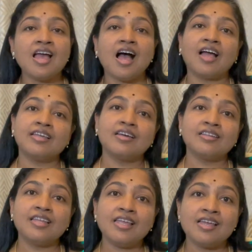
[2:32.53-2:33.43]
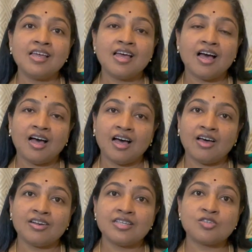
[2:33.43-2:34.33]
higher
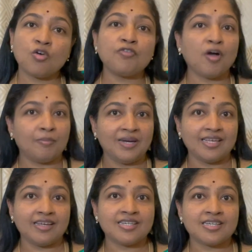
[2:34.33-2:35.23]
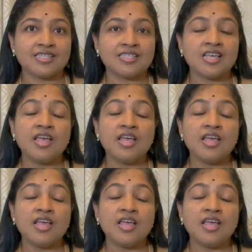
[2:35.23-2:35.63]
the risk of complications.